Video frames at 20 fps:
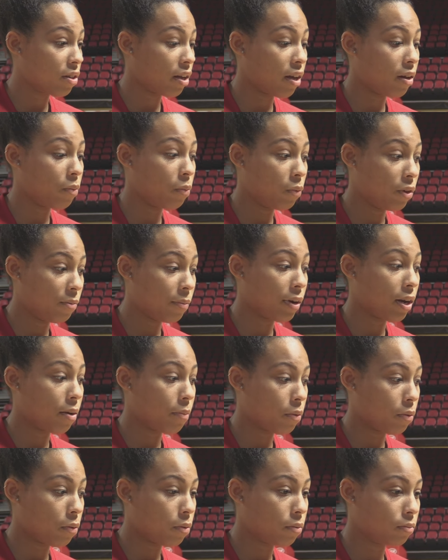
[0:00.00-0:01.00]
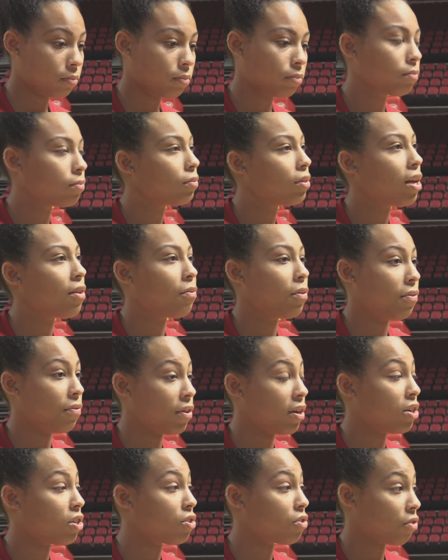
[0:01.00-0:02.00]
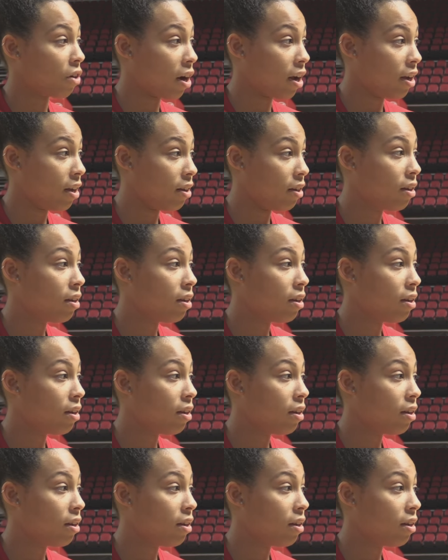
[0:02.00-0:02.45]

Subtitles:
that we've been able, if we finish straight,